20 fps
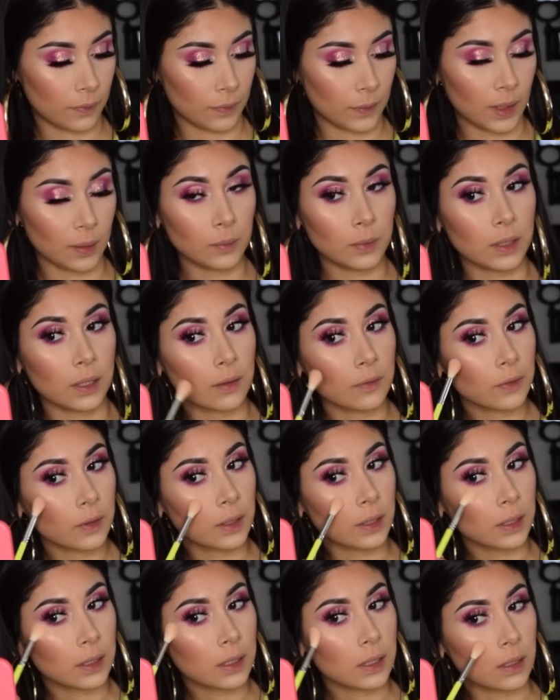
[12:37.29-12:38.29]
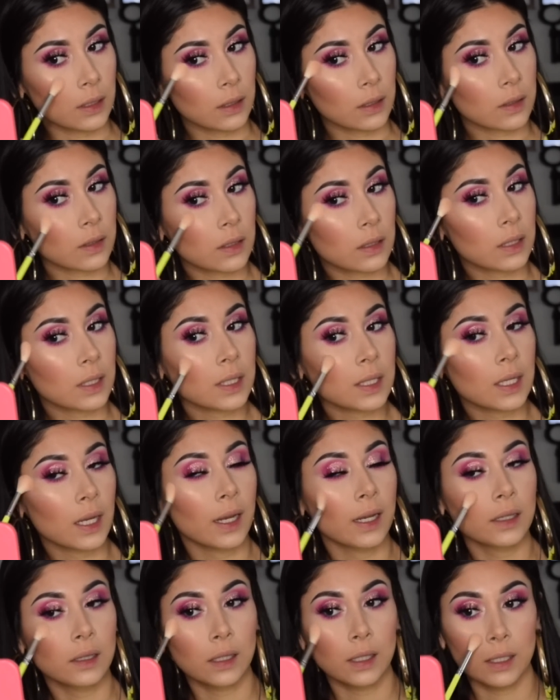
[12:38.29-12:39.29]
I'm loving this. This
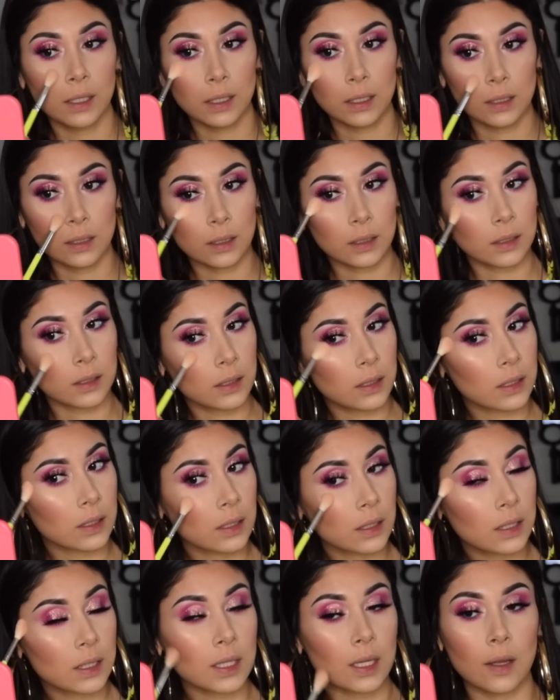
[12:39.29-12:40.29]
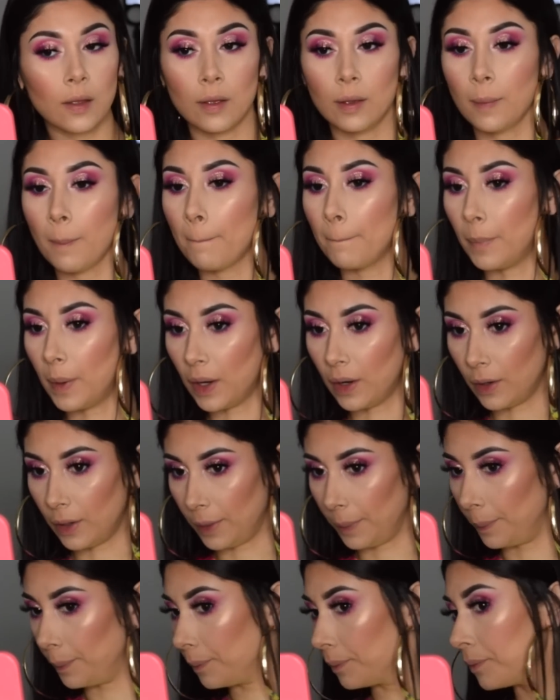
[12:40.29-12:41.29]
highlight is
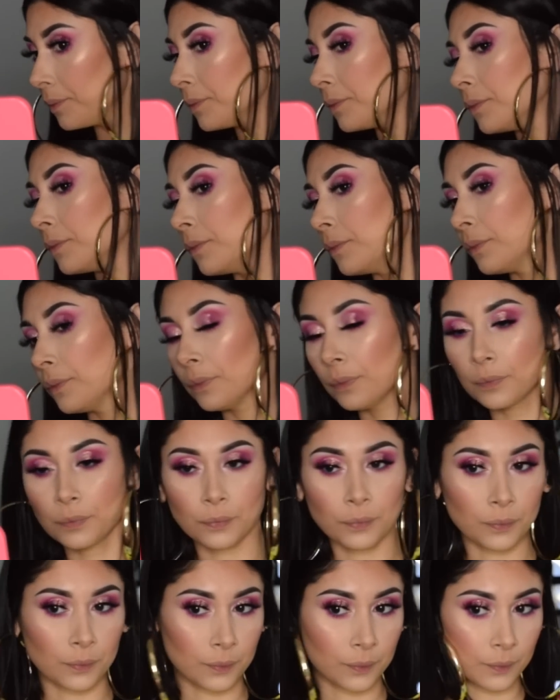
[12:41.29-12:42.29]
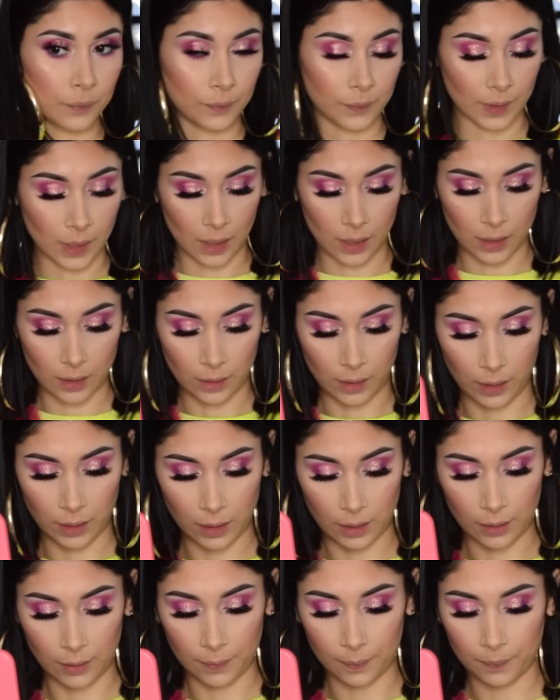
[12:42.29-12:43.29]
bomb. I like
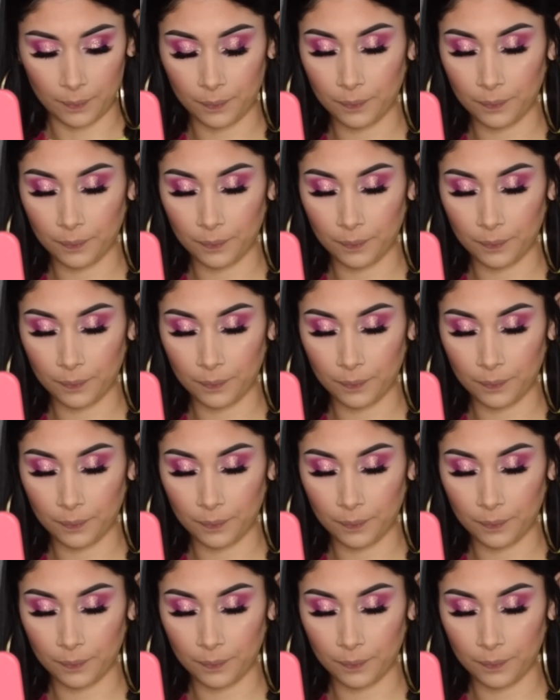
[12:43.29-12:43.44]
it.